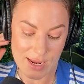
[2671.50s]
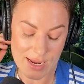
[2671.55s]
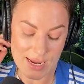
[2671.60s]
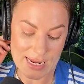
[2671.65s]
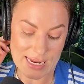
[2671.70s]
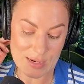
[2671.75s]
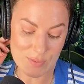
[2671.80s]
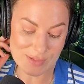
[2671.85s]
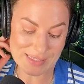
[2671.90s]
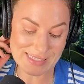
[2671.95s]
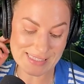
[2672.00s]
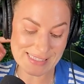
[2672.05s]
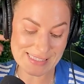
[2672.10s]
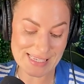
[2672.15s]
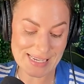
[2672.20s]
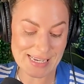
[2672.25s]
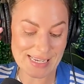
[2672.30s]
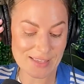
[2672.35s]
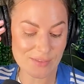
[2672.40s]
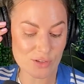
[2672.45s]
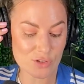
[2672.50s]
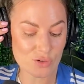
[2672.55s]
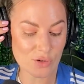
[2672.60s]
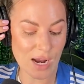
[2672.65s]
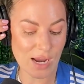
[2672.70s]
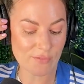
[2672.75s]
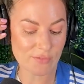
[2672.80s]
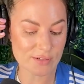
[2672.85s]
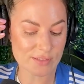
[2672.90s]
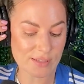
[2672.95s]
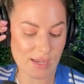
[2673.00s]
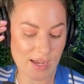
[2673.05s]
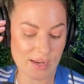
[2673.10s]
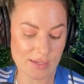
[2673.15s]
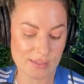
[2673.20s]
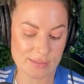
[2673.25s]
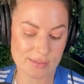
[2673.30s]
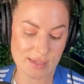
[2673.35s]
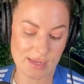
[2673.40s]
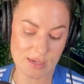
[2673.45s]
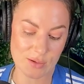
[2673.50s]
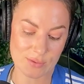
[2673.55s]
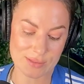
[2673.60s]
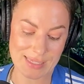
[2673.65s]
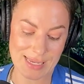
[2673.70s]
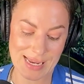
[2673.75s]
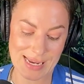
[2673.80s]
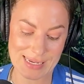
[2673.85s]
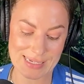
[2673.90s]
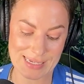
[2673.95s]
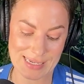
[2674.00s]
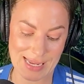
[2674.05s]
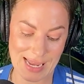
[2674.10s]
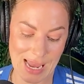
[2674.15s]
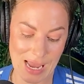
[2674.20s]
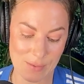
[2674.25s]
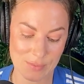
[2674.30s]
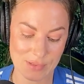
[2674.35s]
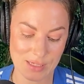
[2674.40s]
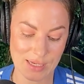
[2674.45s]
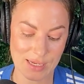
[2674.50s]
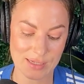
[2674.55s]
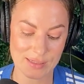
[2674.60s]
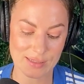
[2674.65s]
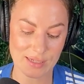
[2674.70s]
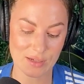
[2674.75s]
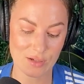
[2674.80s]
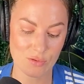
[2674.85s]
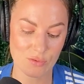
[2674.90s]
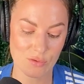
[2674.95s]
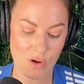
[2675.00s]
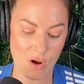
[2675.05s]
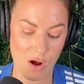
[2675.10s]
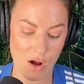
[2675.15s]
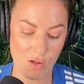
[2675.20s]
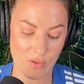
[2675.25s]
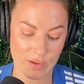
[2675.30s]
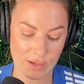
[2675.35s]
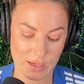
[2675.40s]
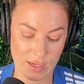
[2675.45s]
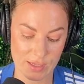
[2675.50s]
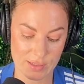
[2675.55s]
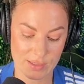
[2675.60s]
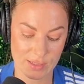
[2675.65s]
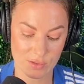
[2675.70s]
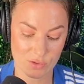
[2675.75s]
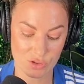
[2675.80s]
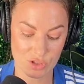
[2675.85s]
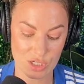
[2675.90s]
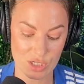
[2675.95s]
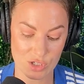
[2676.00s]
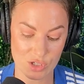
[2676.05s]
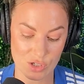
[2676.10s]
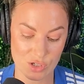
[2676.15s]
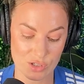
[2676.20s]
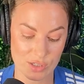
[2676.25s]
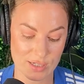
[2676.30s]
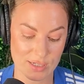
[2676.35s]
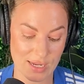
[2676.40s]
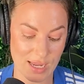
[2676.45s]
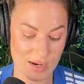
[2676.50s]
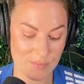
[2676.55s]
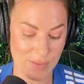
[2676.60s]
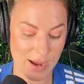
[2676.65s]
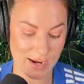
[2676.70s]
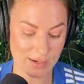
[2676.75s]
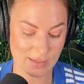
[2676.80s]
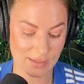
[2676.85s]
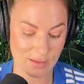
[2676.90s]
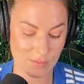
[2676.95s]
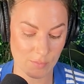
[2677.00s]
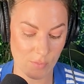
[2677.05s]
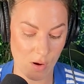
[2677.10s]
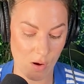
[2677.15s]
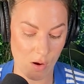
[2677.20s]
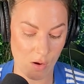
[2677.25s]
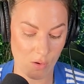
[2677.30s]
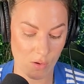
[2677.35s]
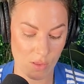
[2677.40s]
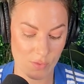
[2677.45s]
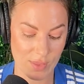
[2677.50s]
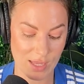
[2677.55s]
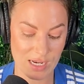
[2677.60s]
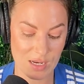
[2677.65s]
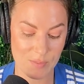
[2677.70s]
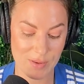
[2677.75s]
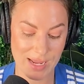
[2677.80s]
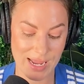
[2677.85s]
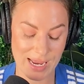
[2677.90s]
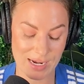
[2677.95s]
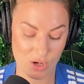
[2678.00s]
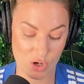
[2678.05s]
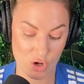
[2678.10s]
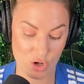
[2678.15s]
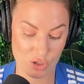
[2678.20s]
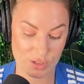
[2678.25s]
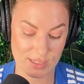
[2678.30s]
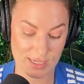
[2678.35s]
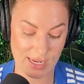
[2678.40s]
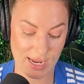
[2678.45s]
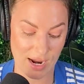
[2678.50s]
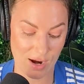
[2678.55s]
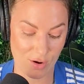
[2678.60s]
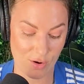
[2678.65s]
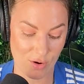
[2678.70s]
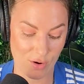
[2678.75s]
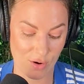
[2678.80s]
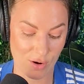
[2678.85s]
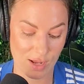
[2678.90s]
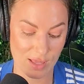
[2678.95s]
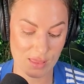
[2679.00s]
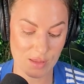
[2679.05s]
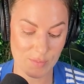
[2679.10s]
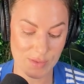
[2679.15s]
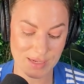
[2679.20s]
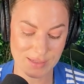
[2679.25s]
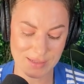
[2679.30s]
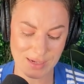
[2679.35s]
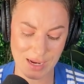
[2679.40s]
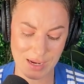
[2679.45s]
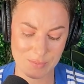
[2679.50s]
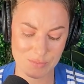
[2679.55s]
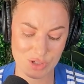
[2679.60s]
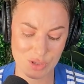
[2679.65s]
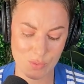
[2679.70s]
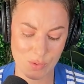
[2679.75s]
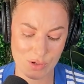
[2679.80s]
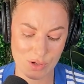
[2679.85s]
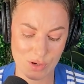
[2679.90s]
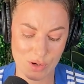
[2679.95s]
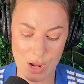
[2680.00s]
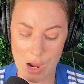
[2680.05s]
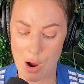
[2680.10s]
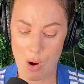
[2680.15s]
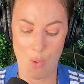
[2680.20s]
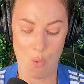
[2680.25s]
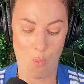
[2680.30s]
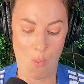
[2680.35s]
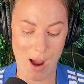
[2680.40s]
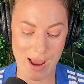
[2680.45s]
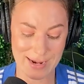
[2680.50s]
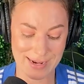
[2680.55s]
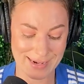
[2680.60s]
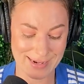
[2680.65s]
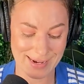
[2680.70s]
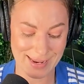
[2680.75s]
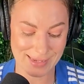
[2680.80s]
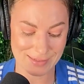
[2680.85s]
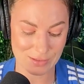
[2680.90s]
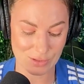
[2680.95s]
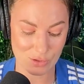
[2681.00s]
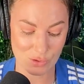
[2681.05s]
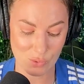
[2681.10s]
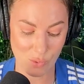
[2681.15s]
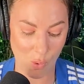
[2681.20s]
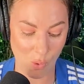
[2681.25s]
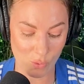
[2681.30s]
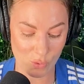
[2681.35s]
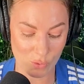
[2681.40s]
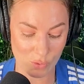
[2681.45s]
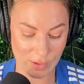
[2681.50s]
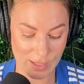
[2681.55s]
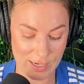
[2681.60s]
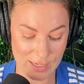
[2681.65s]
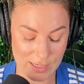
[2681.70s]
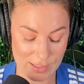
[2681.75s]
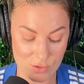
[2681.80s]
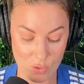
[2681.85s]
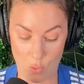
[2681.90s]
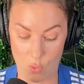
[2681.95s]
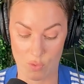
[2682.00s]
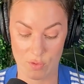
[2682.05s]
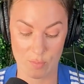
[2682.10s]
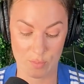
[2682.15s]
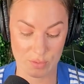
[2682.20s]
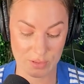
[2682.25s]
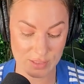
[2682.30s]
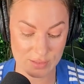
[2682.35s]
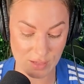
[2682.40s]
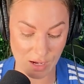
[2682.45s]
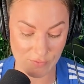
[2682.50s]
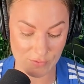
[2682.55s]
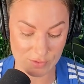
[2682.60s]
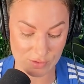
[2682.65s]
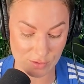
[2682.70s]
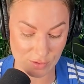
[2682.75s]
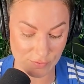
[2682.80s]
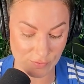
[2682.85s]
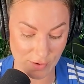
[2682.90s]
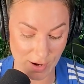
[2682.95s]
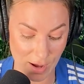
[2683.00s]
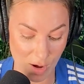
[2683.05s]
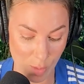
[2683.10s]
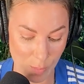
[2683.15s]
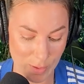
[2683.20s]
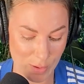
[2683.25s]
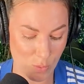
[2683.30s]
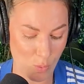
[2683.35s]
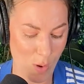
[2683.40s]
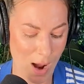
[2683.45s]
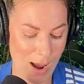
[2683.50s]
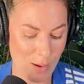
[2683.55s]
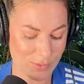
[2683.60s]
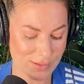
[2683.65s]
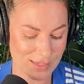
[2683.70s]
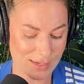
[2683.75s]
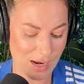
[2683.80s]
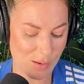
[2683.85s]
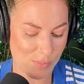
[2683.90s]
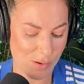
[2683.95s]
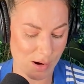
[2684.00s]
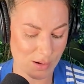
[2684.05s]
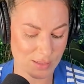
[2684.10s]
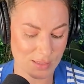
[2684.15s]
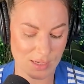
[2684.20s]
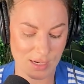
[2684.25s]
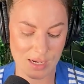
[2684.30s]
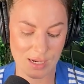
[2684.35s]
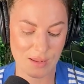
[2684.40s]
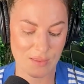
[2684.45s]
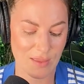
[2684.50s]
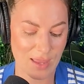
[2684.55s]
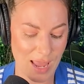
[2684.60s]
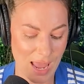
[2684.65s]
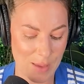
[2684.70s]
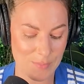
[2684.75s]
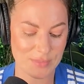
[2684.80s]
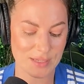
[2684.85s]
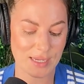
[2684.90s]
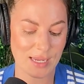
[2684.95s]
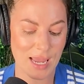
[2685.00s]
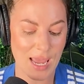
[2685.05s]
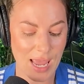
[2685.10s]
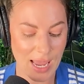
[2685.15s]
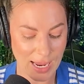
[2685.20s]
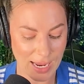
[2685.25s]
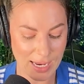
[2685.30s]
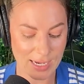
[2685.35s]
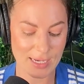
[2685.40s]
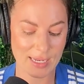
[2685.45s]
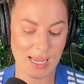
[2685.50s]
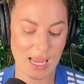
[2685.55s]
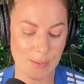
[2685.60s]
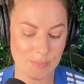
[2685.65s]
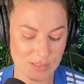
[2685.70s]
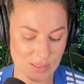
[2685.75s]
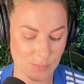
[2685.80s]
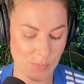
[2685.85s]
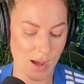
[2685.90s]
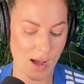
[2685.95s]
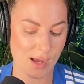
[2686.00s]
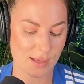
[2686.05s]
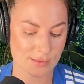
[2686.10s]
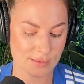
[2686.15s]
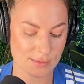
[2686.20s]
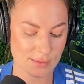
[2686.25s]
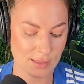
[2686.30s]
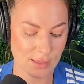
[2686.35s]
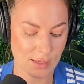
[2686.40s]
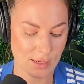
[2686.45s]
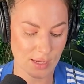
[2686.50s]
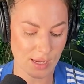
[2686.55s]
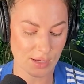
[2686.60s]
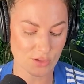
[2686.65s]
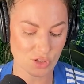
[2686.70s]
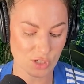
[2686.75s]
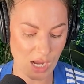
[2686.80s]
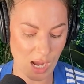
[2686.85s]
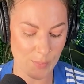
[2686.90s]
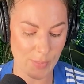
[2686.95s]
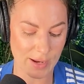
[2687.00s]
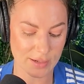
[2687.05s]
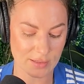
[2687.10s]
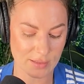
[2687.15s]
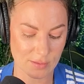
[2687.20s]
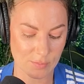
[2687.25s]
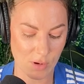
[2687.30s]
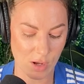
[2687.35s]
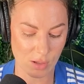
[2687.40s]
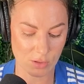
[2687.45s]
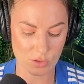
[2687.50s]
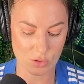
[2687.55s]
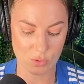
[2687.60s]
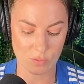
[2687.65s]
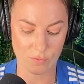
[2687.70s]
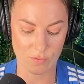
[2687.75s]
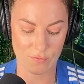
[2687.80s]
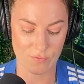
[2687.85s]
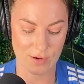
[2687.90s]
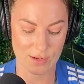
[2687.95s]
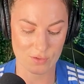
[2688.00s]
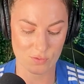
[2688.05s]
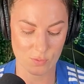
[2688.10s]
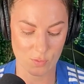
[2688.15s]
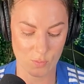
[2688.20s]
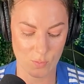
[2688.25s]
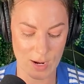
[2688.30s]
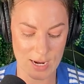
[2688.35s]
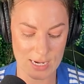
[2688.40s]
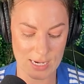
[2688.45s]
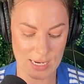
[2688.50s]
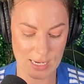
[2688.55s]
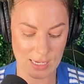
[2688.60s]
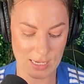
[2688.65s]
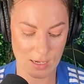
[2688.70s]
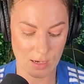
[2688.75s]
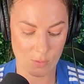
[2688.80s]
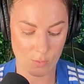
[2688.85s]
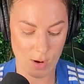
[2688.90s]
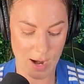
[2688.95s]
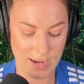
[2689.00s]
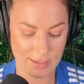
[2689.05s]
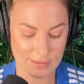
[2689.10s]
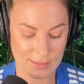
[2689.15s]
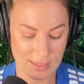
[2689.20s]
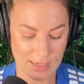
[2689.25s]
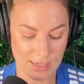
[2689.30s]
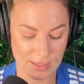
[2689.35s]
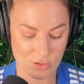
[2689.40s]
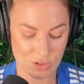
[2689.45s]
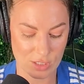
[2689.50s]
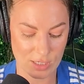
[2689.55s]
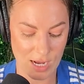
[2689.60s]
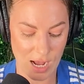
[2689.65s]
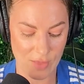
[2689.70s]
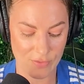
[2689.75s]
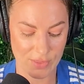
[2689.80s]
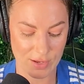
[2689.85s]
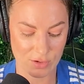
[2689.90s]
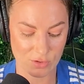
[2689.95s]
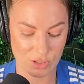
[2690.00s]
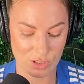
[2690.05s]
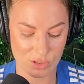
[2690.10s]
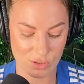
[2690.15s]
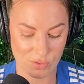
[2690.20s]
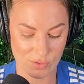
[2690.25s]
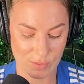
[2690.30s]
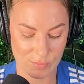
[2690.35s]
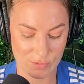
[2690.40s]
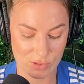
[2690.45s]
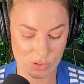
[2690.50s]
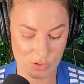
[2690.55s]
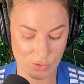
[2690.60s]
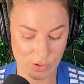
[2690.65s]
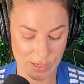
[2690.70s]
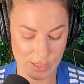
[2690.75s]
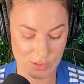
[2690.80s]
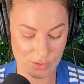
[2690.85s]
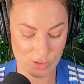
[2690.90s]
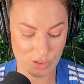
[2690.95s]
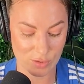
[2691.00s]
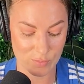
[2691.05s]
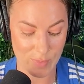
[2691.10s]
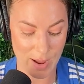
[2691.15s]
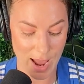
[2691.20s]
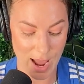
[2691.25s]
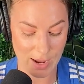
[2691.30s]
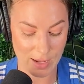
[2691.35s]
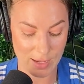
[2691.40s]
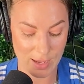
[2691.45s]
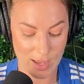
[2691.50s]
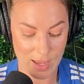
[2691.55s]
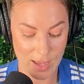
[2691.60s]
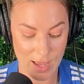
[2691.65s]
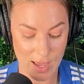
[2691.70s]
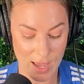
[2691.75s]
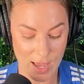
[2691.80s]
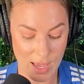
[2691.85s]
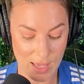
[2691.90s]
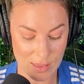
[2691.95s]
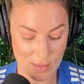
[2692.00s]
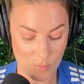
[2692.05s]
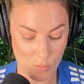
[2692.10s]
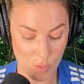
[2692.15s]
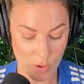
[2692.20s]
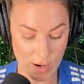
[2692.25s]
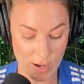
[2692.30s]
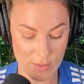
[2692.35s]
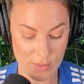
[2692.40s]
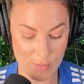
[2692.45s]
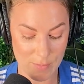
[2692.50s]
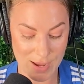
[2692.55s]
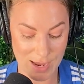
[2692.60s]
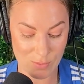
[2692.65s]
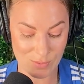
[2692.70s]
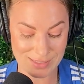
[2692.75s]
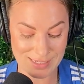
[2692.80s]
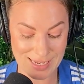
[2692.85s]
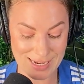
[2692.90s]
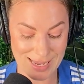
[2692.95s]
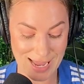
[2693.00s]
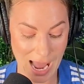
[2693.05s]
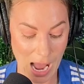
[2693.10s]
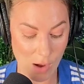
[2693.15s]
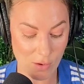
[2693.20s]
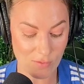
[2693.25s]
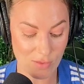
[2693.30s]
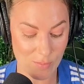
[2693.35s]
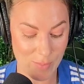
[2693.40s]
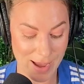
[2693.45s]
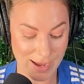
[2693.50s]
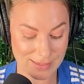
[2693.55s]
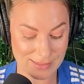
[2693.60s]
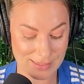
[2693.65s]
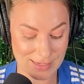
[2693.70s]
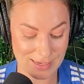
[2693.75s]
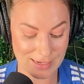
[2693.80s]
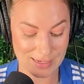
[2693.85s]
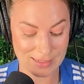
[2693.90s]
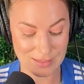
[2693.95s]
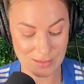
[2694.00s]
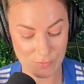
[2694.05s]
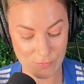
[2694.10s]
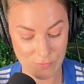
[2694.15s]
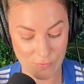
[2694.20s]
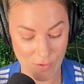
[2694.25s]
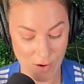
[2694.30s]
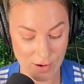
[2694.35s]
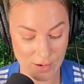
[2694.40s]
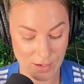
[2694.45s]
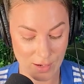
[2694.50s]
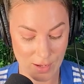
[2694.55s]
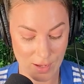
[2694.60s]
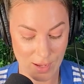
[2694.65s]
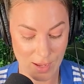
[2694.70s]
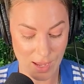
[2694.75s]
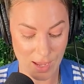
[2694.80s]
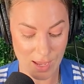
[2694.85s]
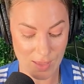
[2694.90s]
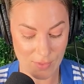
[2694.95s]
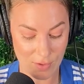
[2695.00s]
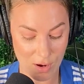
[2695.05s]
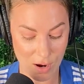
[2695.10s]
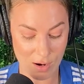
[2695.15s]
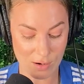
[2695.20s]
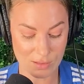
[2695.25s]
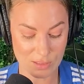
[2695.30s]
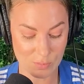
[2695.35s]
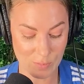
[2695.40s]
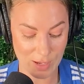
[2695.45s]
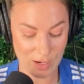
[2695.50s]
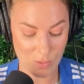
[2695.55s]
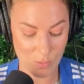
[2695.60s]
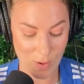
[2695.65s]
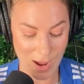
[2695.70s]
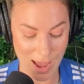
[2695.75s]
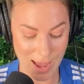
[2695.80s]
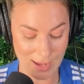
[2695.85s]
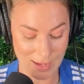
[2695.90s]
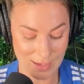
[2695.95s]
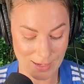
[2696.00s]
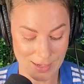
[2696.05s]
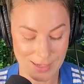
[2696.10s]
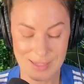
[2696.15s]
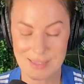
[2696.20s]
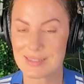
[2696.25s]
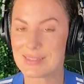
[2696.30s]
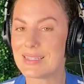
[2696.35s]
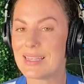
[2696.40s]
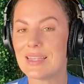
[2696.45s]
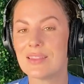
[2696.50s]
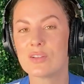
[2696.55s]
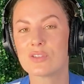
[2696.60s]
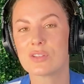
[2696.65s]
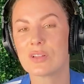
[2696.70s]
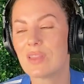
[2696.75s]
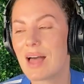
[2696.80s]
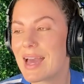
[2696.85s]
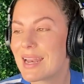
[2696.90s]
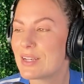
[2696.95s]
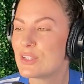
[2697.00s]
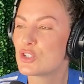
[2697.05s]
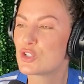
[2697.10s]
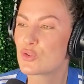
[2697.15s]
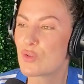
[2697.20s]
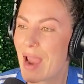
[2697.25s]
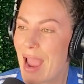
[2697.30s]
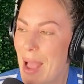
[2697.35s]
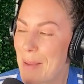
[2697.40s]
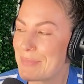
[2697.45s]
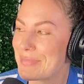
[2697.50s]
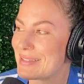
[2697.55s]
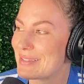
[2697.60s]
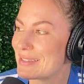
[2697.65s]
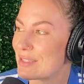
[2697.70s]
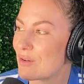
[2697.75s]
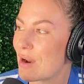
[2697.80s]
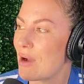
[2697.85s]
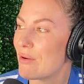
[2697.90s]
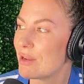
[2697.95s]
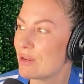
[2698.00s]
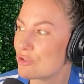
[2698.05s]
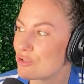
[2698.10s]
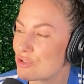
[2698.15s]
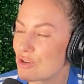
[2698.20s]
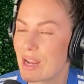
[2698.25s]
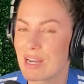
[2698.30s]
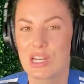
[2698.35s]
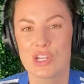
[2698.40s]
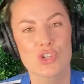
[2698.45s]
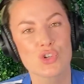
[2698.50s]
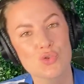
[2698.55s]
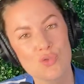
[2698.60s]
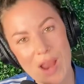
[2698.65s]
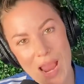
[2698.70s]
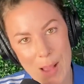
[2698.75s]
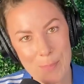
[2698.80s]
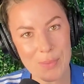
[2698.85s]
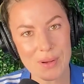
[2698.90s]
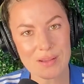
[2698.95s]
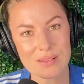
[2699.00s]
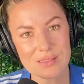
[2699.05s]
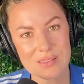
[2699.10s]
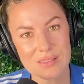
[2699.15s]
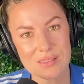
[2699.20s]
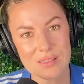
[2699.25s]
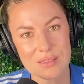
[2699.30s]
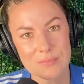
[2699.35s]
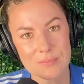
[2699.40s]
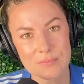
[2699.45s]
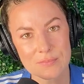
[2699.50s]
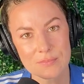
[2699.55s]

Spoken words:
He was sitting in the driver's side and said he was handicapped. He continued calling until she turned and head back to the mall. Then he began cursing at her. In the meantime, she wondered, why didn't he ask the two older ladies or the police officer for help? And why was he not parked in any of the empty handicapped spots? As she got back to the mall, two of her friends were exiting as she got there, and she told them the story and turned back. And the man was getting out of the back seat and into the front, and the car sped away. See, there's a lot of traps. They're out here trying to trap us.